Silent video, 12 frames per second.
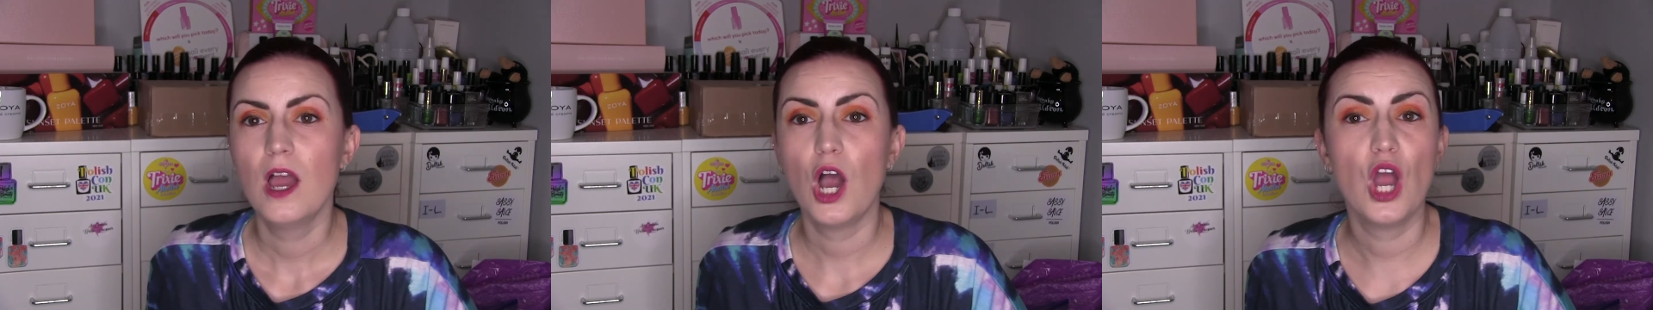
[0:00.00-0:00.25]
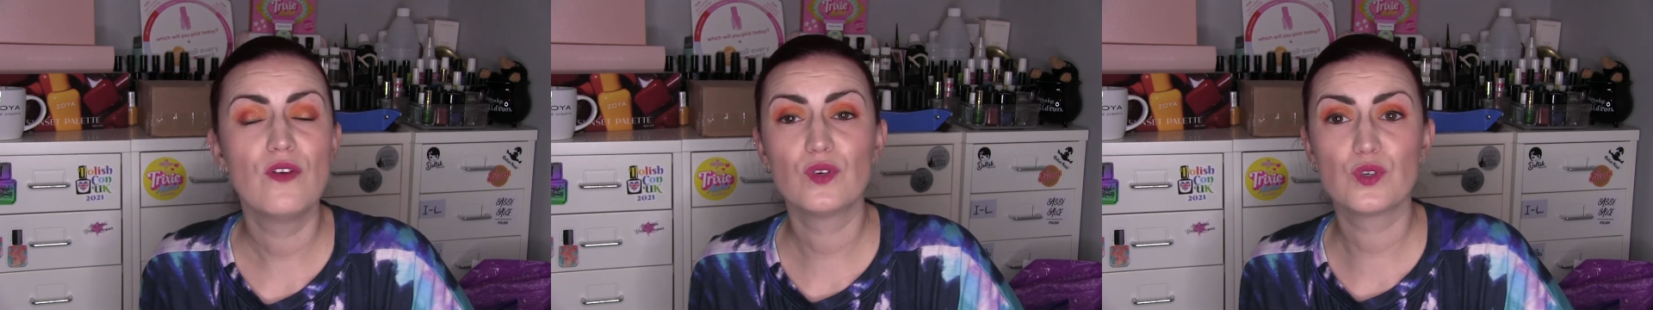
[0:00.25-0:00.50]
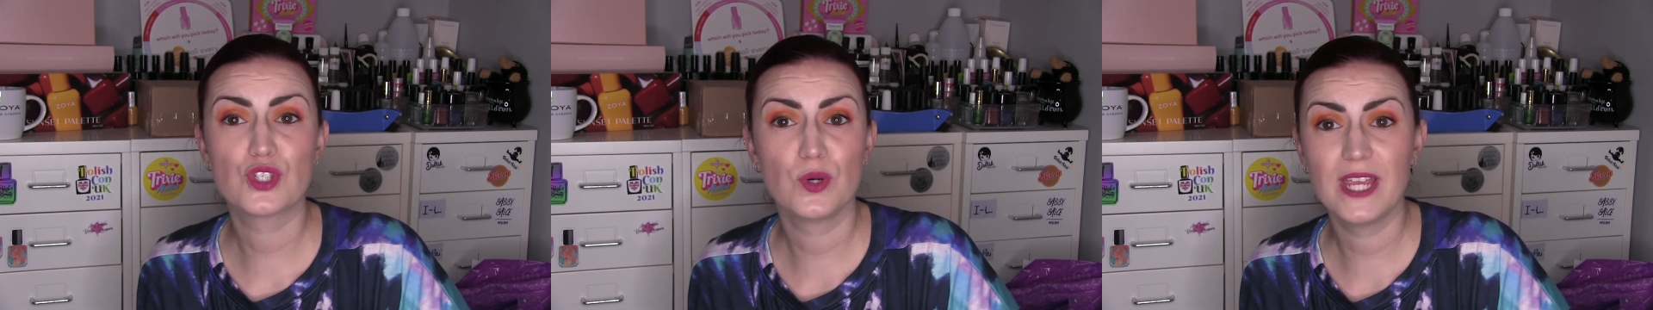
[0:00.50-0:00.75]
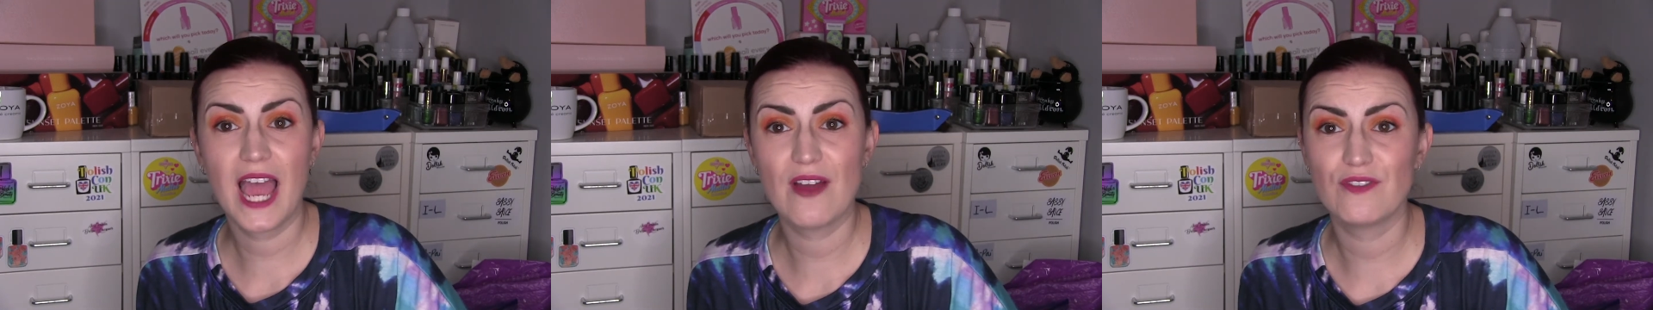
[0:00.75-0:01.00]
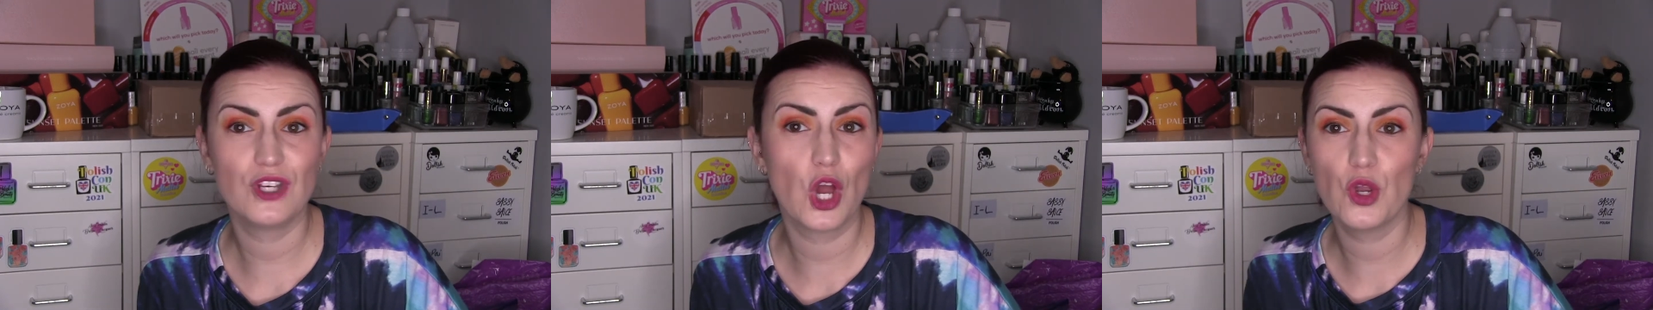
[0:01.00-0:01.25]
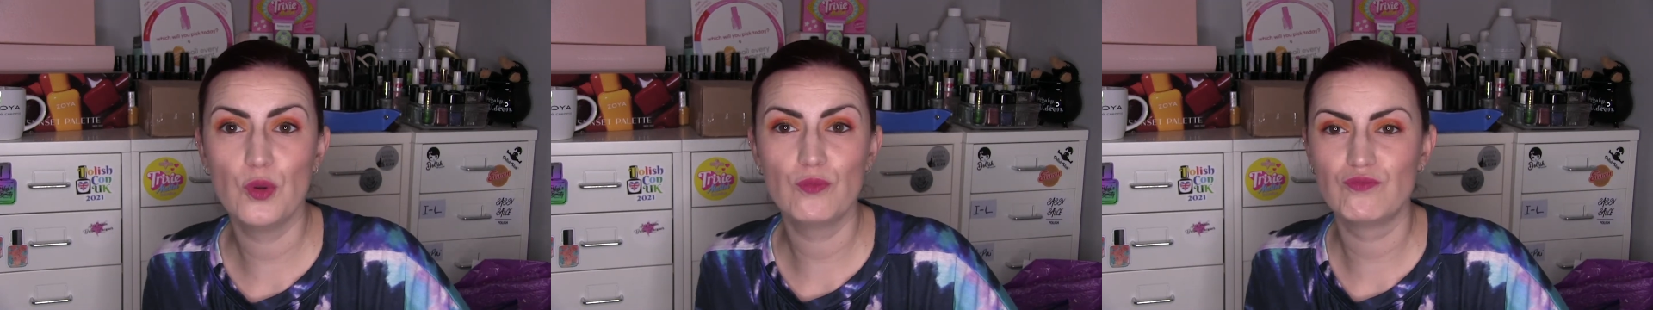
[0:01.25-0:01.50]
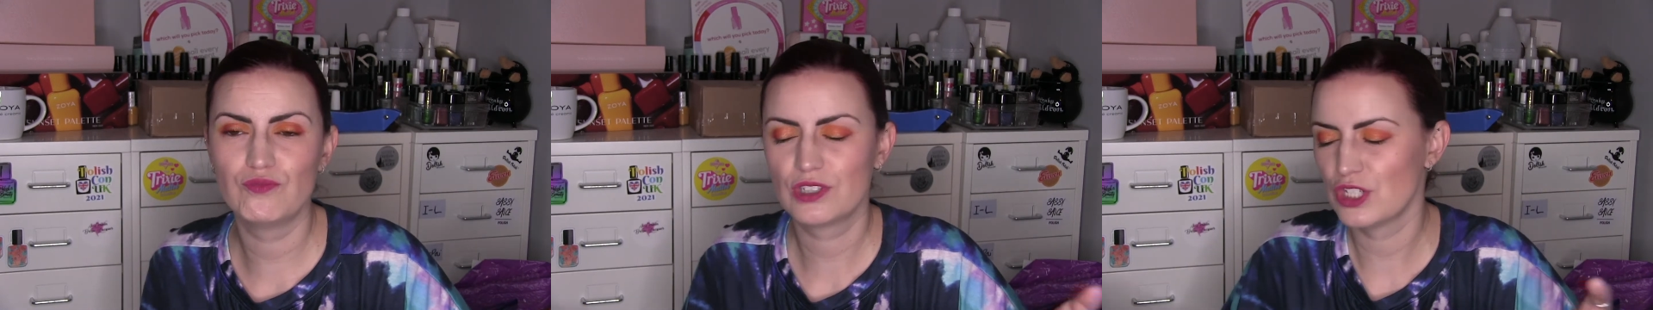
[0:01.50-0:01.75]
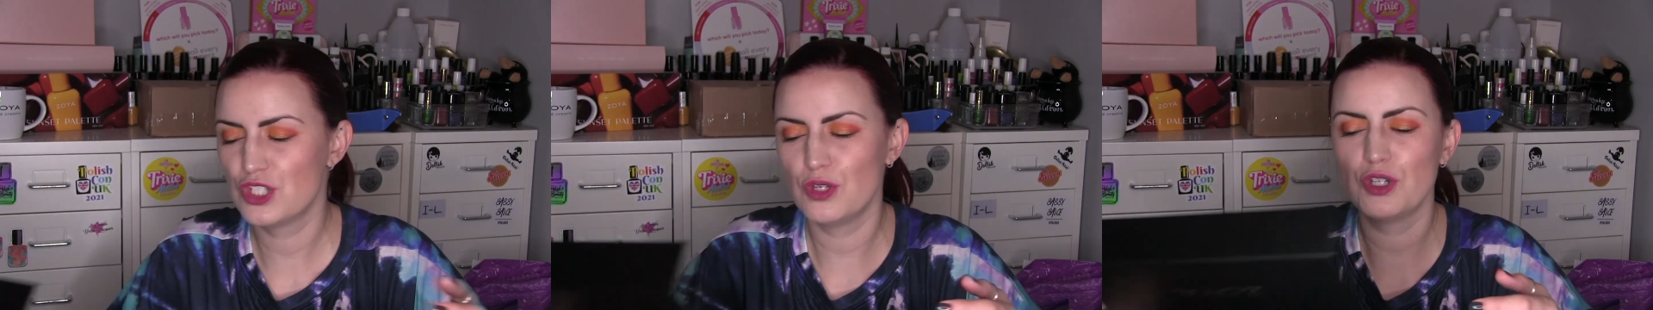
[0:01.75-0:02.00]
Overall, Zoya have no
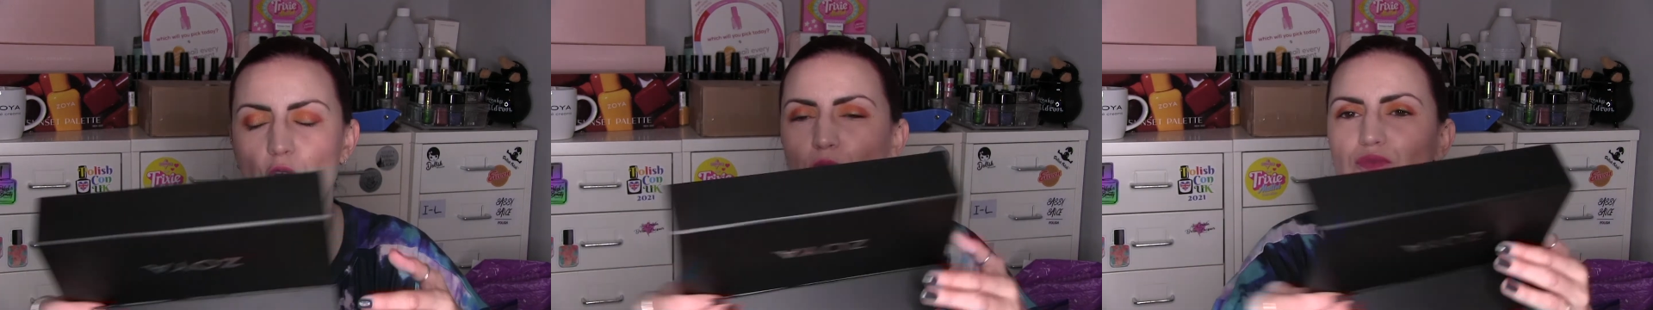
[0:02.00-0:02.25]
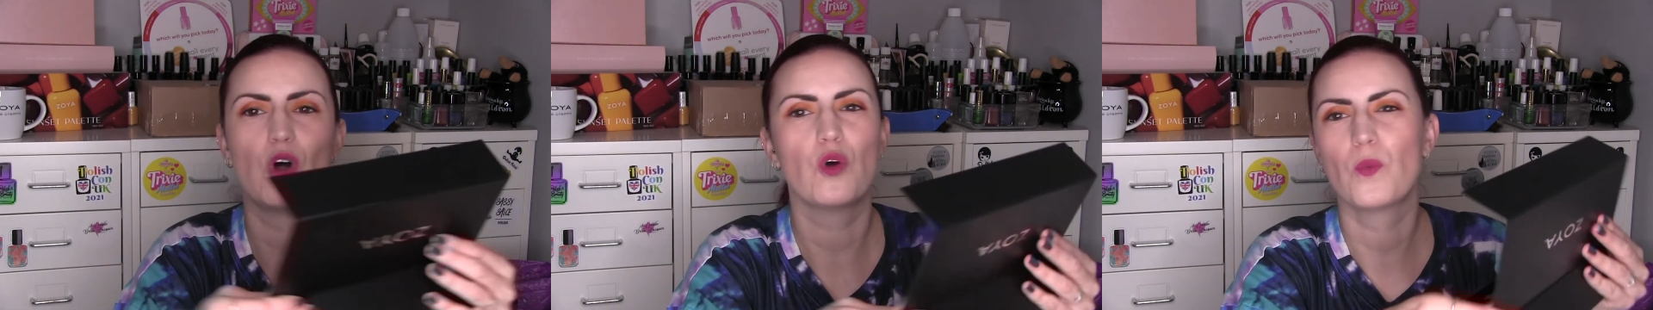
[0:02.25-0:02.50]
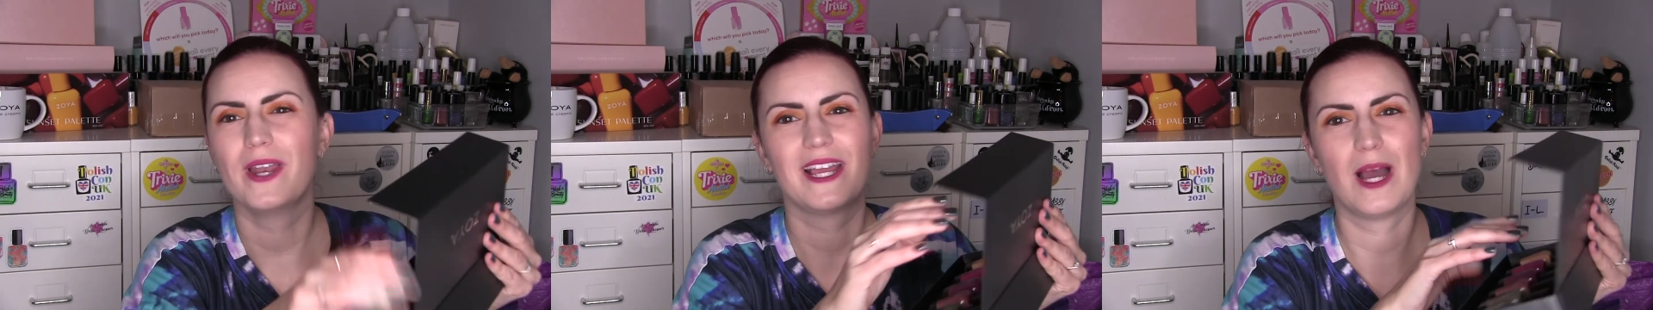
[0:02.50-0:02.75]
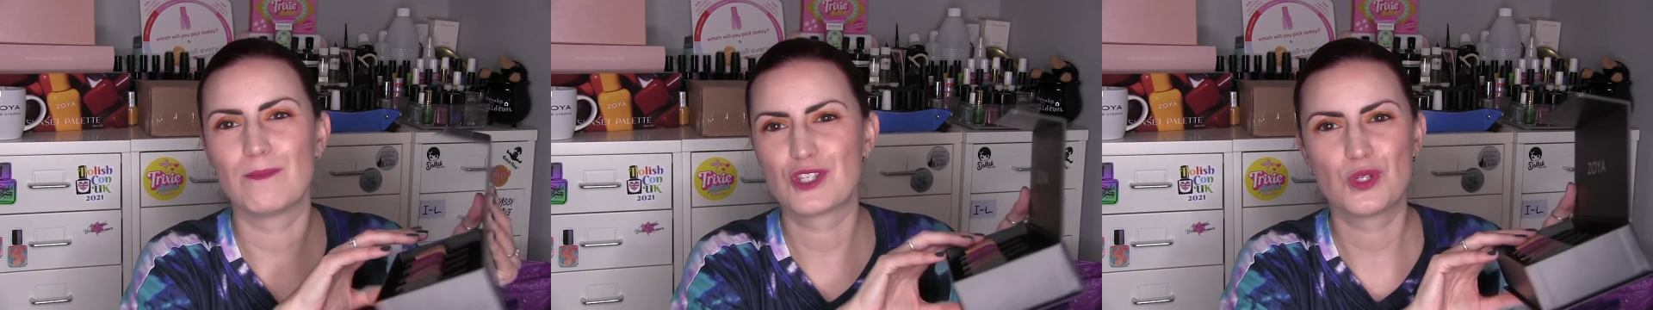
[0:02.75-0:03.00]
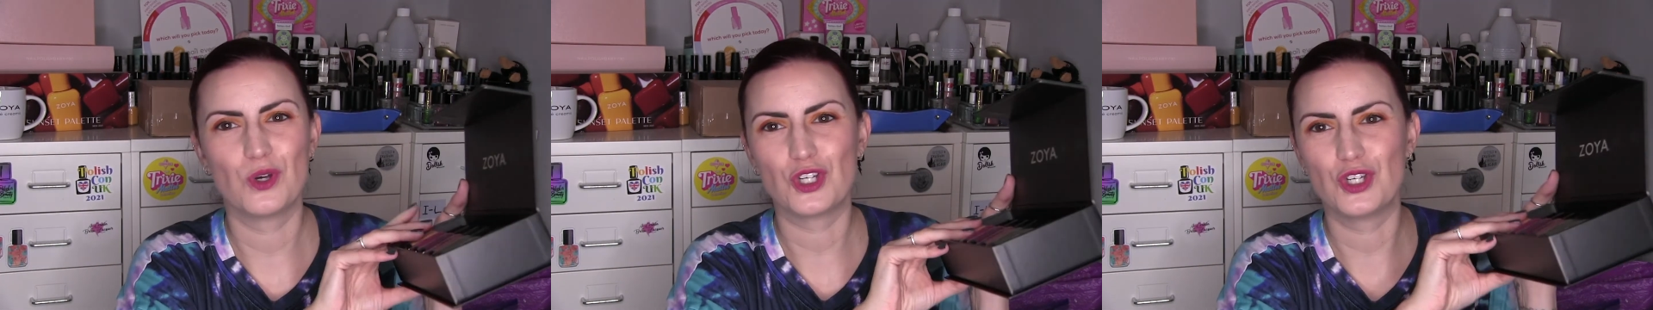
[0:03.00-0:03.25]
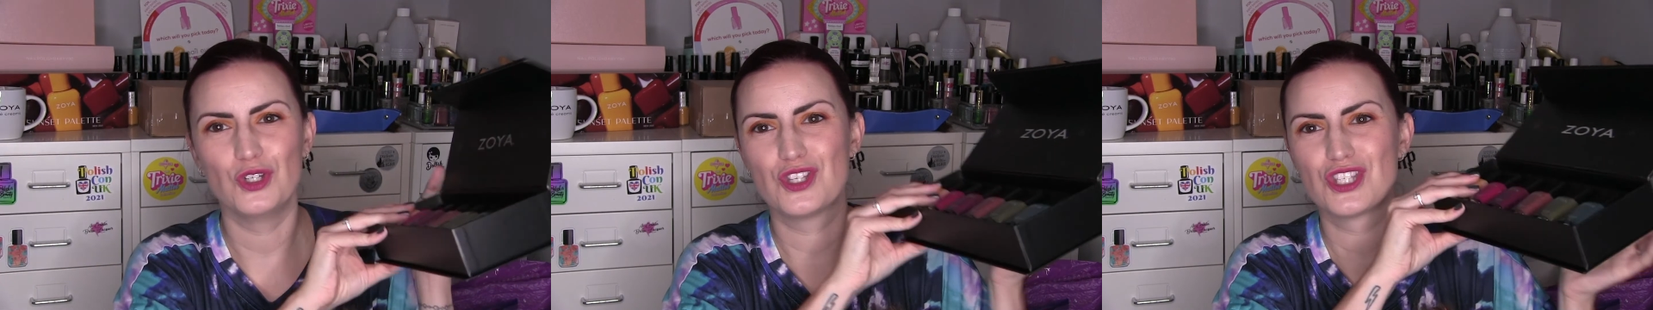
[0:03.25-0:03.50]
can do no wrong when it comes to a good,